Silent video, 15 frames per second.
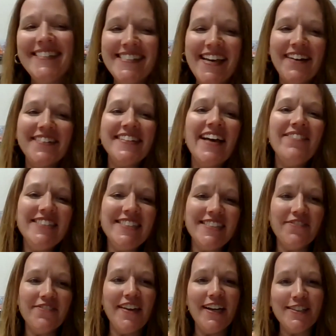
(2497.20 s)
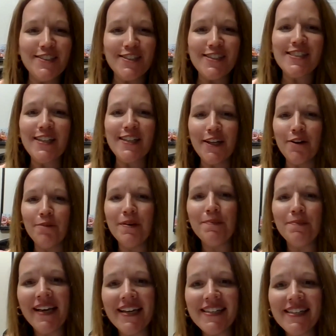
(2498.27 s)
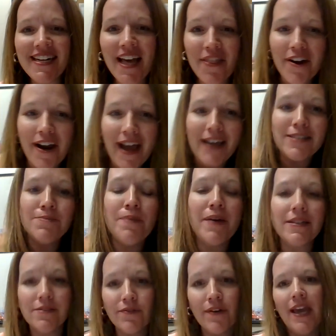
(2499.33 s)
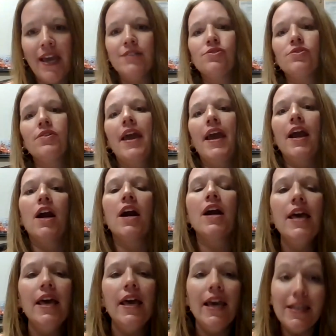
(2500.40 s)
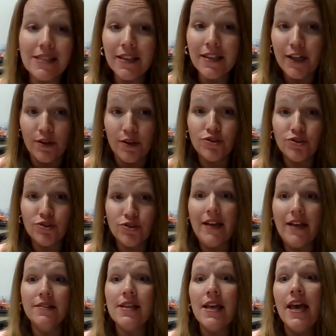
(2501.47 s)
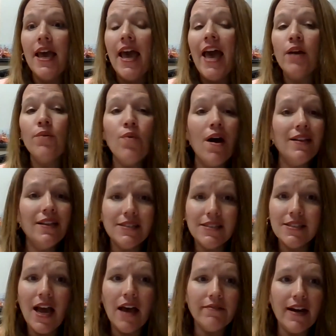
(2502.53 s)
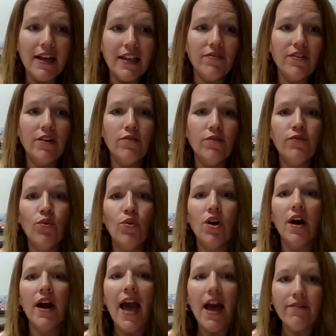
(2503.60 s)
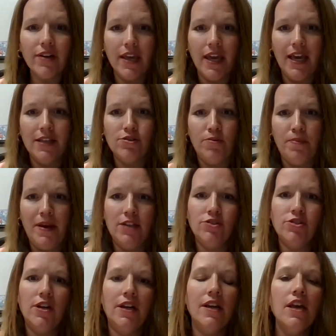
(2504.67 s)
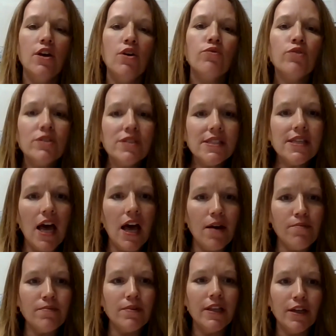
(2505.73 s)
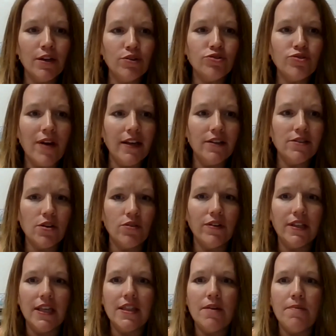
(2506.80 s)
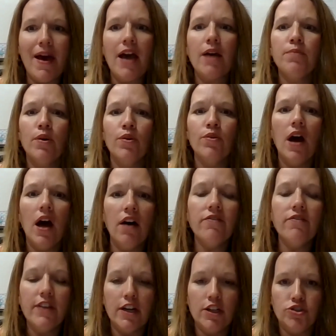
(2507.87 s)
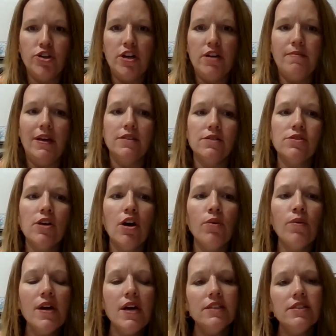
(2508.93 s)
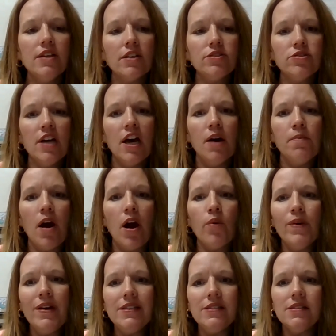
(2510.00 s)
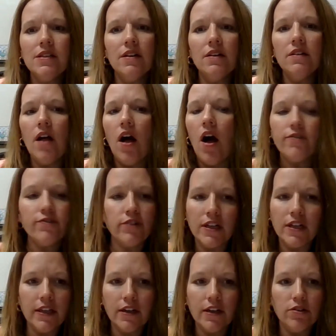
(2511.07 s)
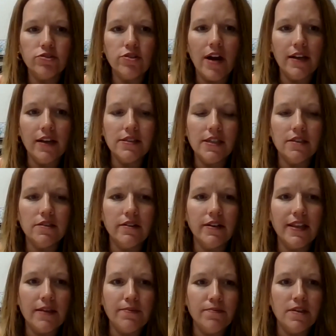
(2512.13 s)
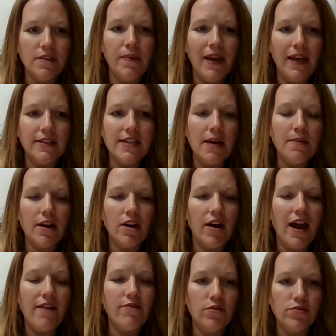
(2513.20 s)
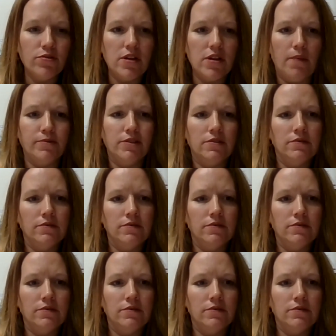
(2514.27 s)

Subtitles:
So let me shift gears just a little bit, because another aspect of cancer care is clinical trials. And while it's not relevant for every cancer patient, for some, clinical trials are really the backbone of their treatment. So Dr. Tubb, are we still offering clinical trials here during the pandemic, or have those stopped?